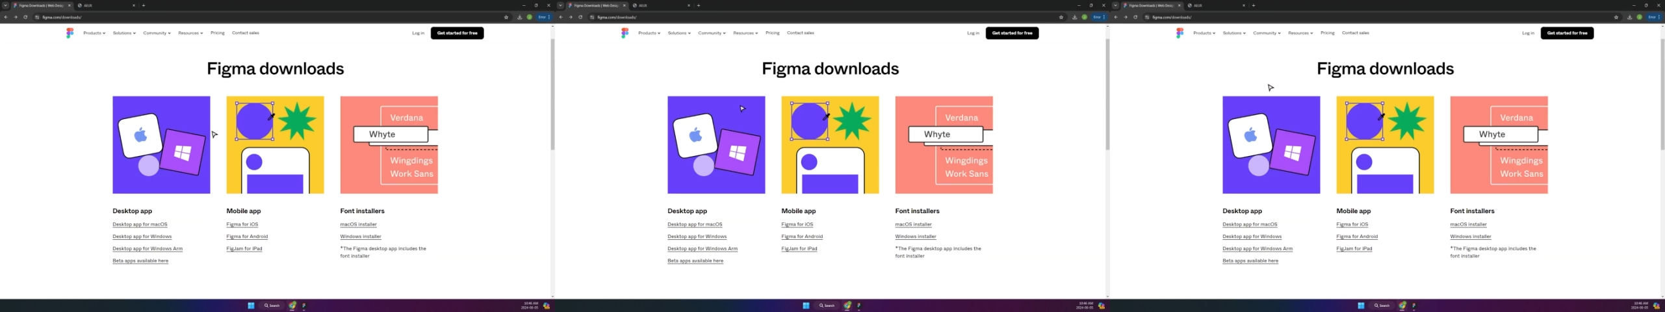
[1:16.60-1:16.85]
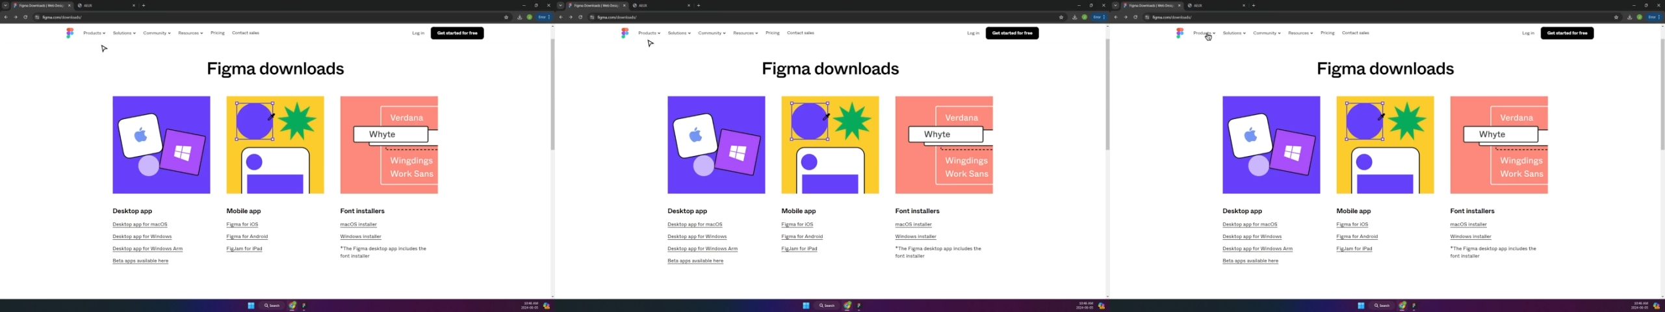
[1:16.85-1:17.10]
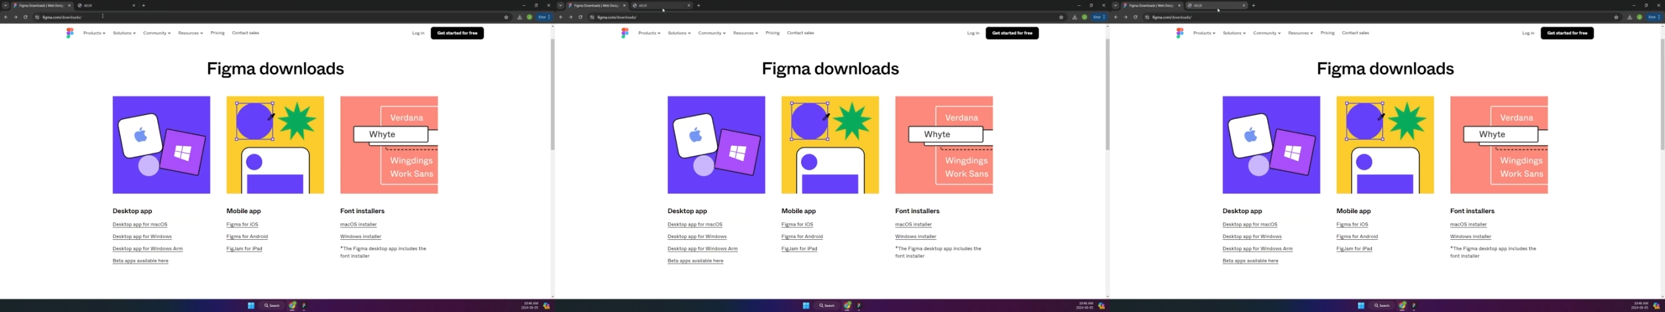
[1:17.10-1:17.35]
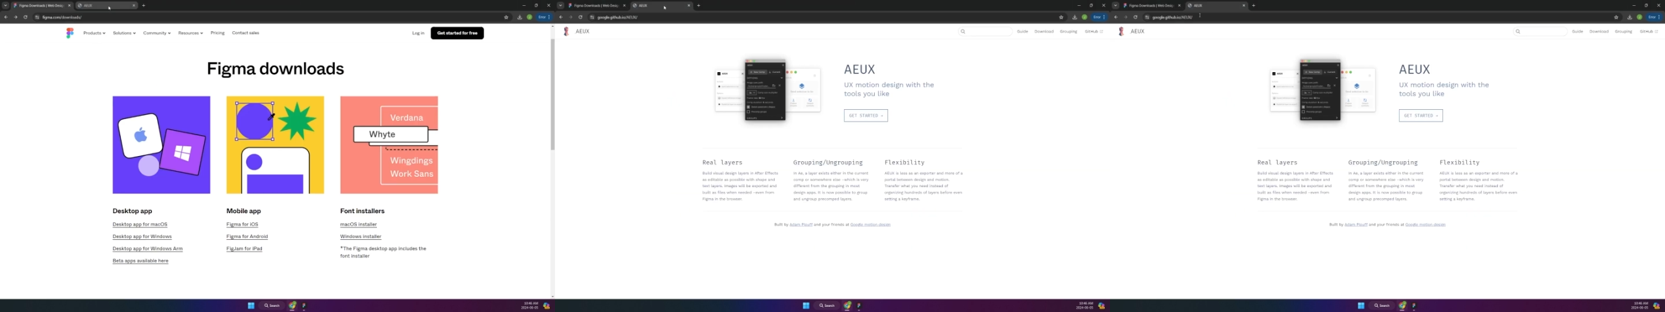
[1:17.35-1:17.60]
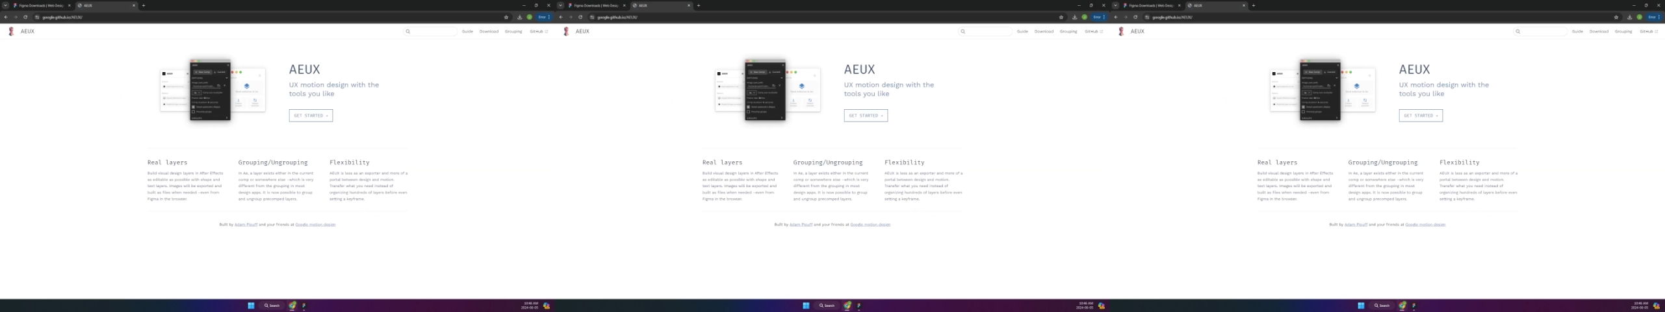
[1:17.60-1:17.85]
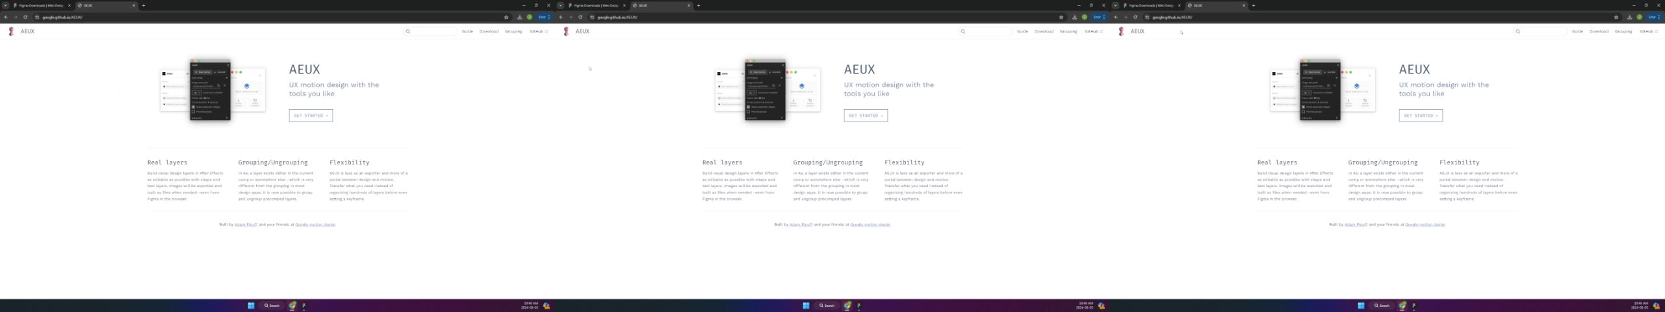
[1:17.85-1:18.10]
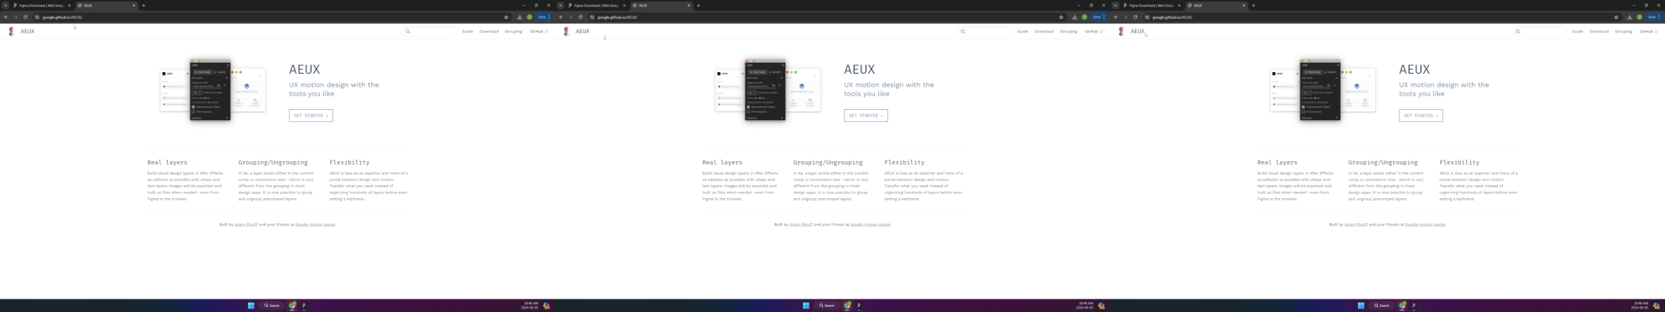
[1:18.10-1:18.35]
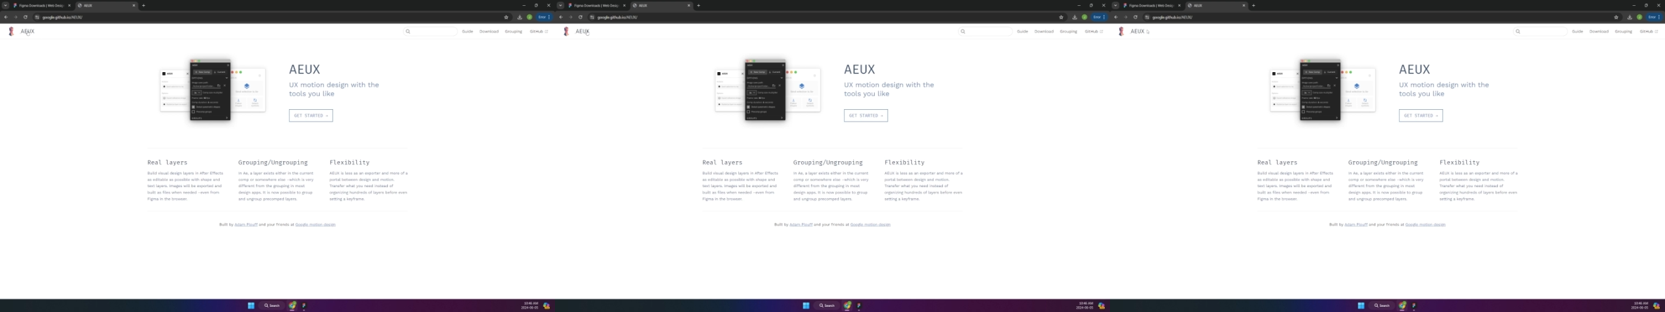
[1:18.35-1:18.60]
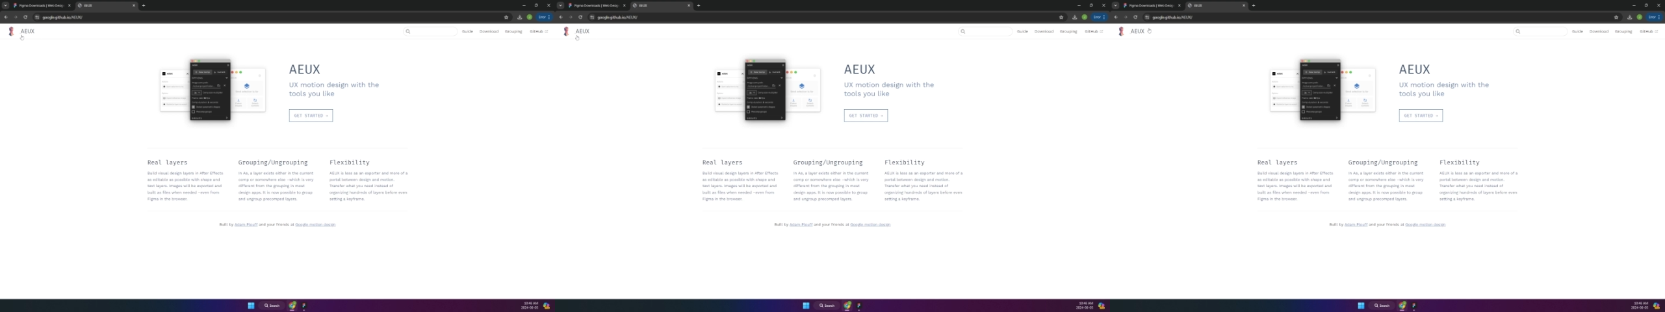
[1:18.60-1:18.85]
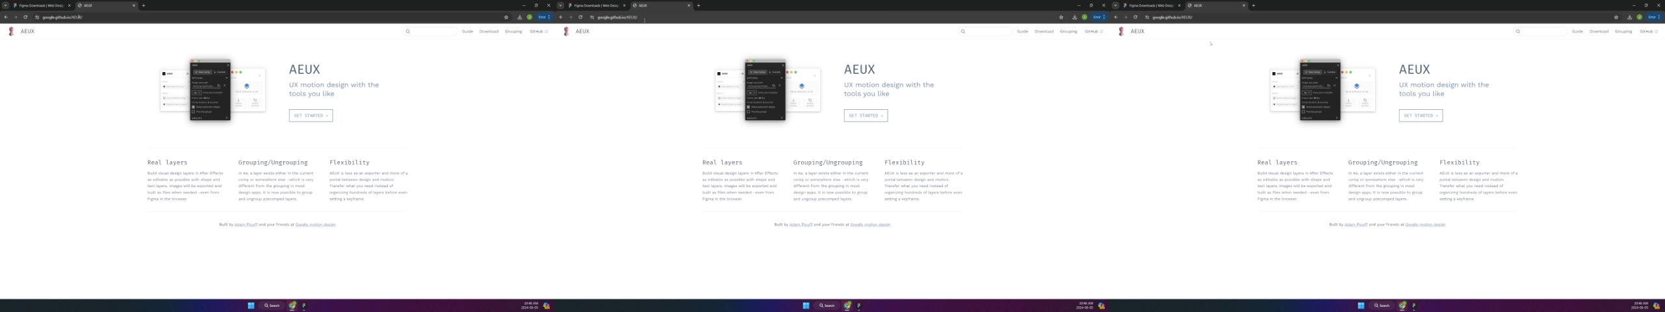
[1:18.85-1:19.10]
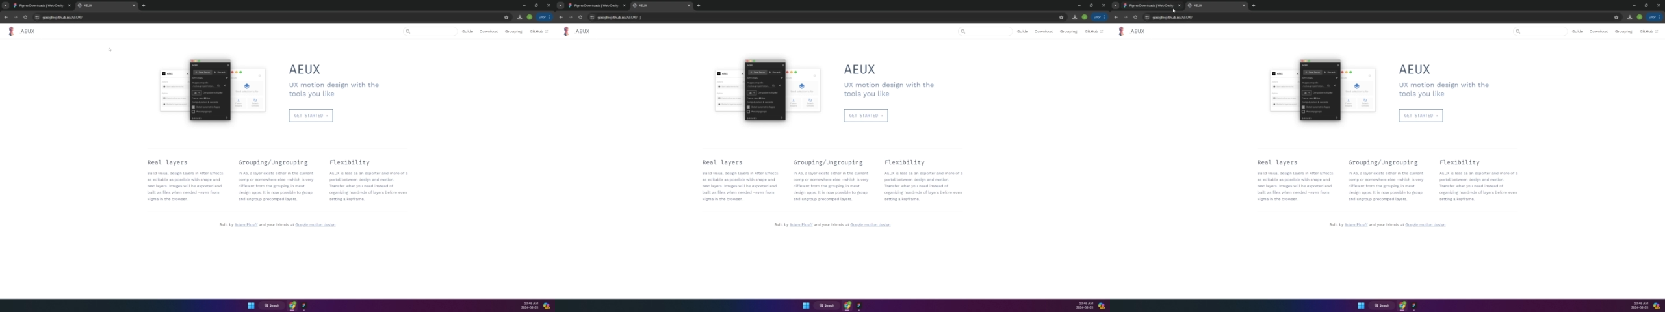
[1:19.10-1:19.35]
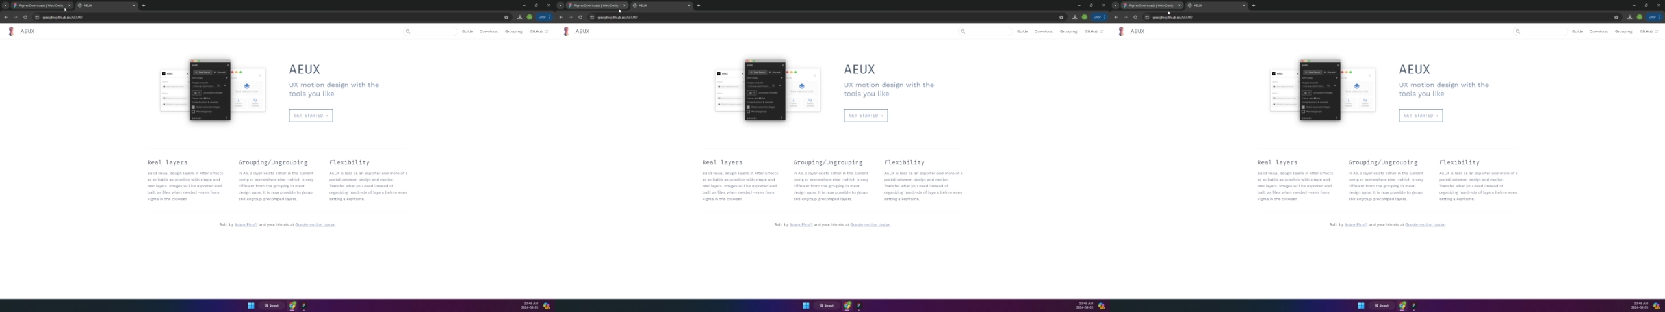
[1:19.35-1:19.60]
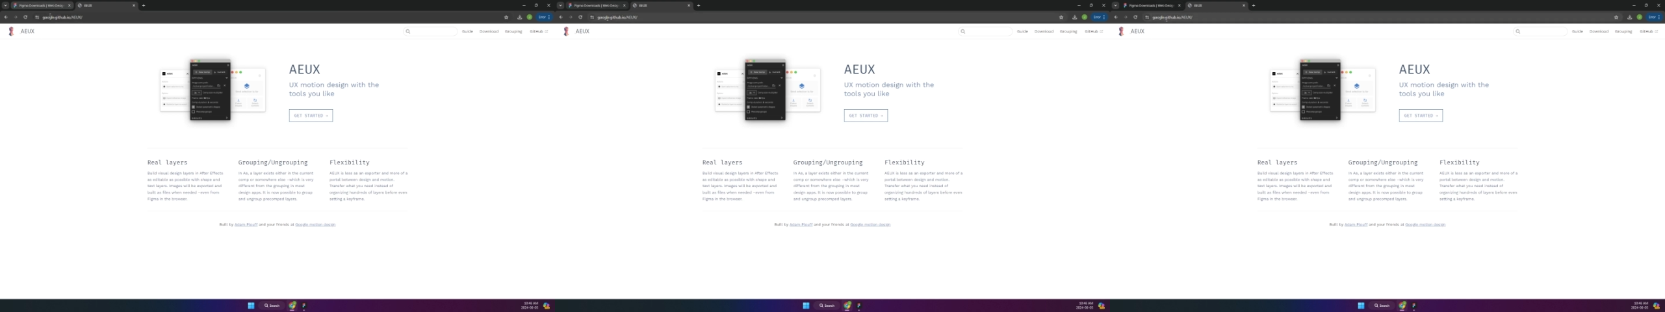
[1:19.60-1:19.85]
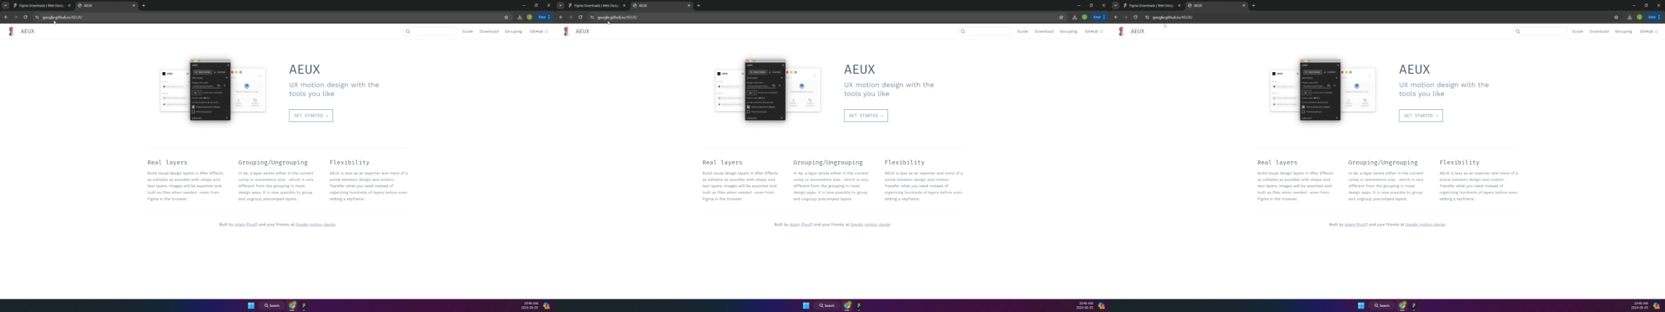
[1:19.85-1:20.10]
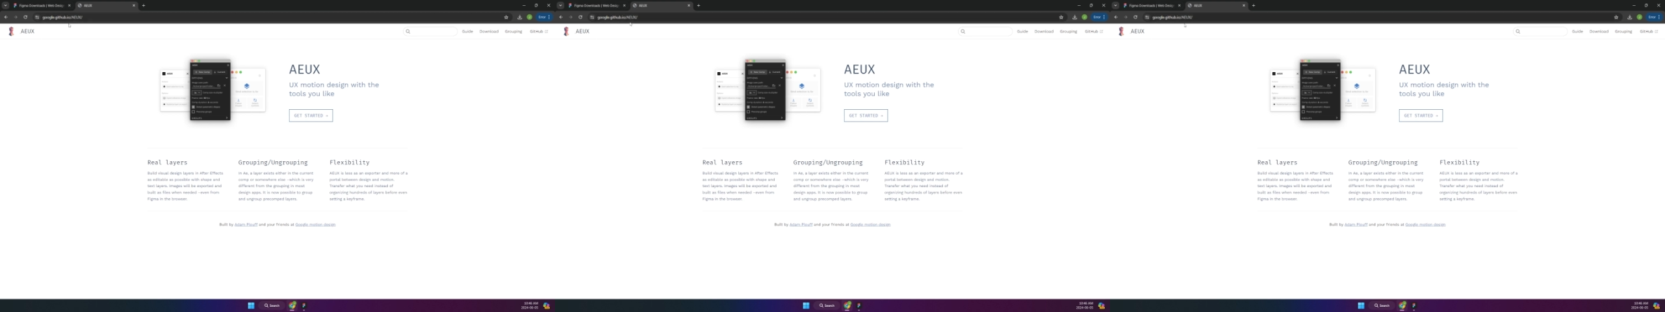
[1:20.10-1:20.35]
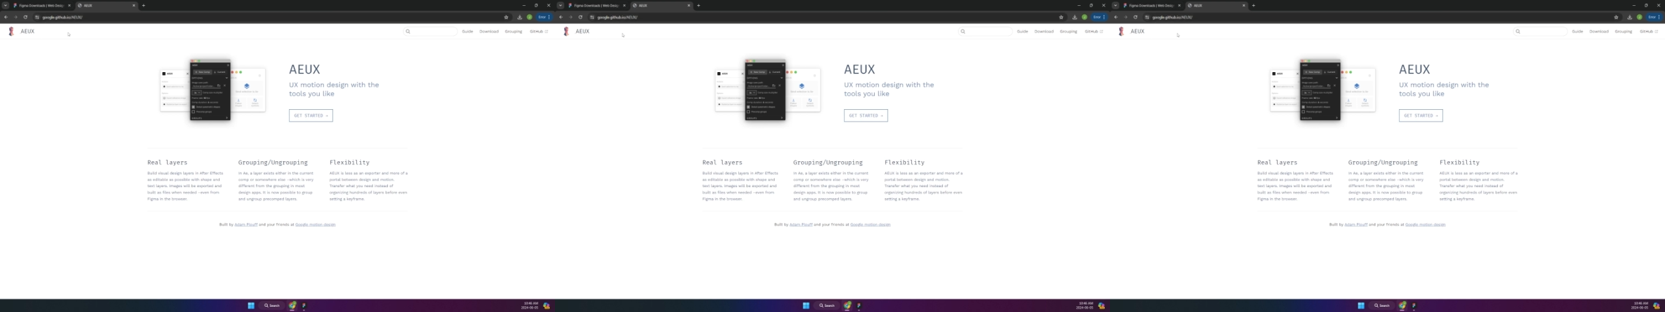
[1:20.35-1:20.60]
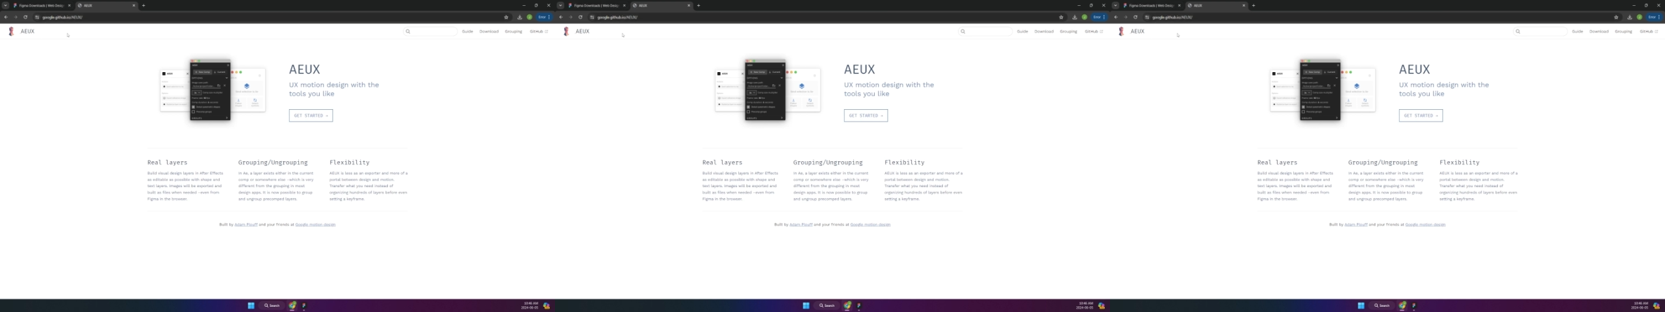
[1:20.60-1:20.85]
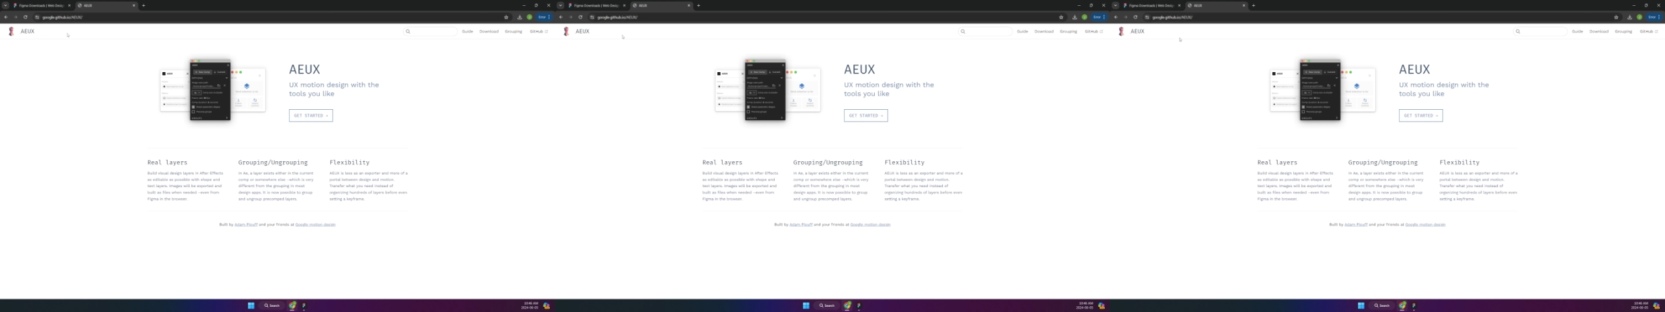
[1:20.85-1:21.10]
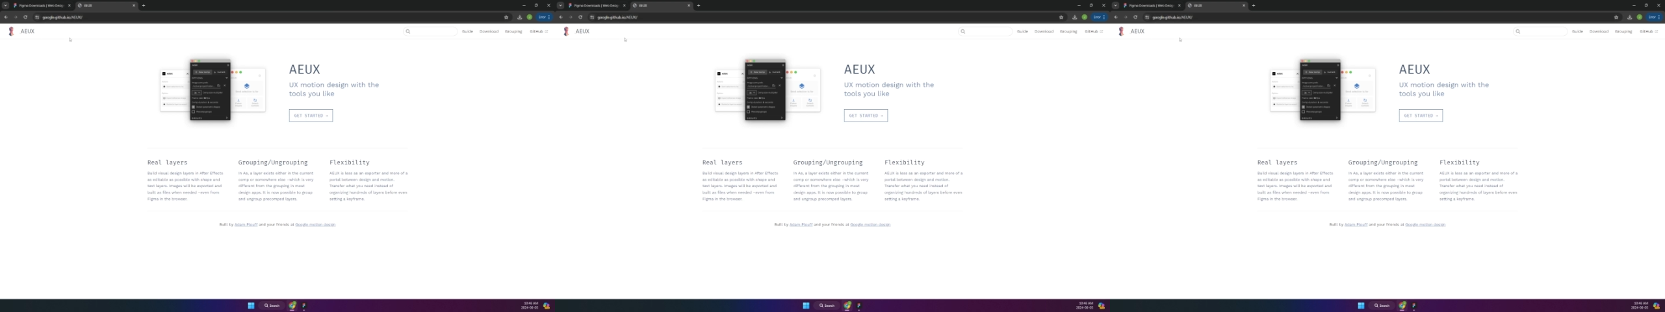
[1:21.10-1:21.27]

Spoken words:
(no speaker visible)